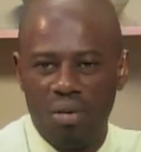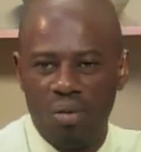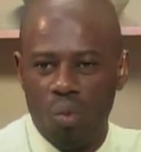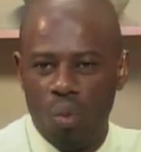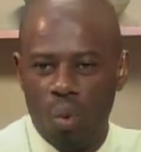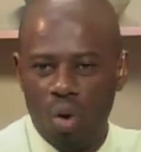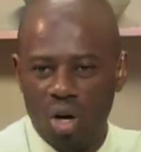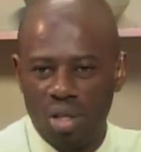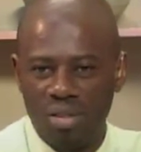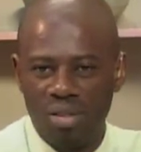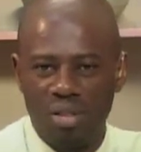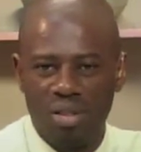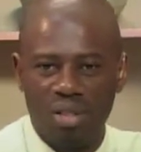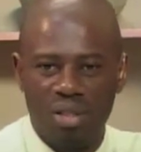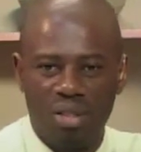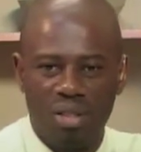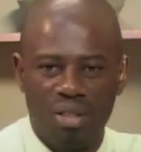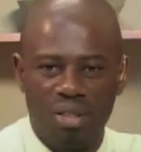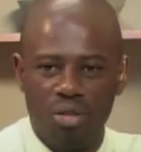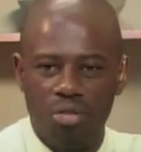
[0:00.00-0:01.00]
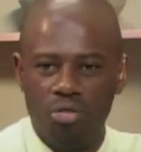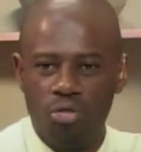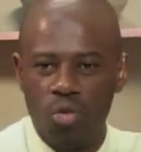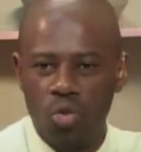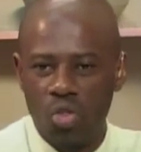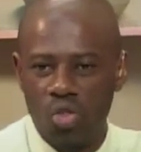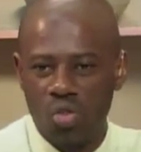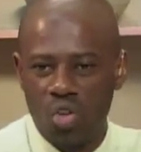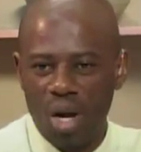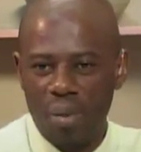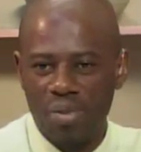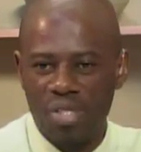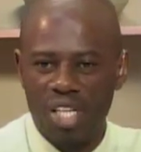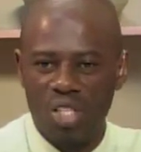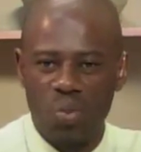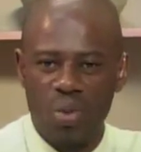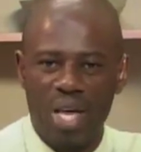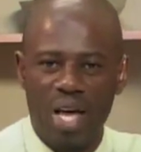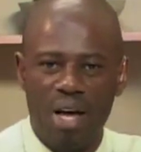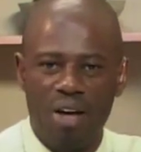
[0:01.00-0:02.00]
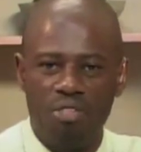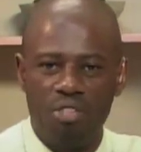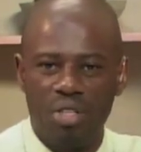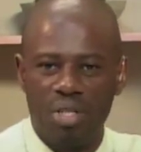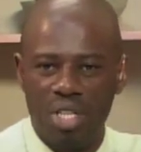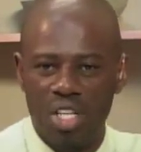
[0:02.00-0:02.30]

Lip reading: water, the food scraps that we have,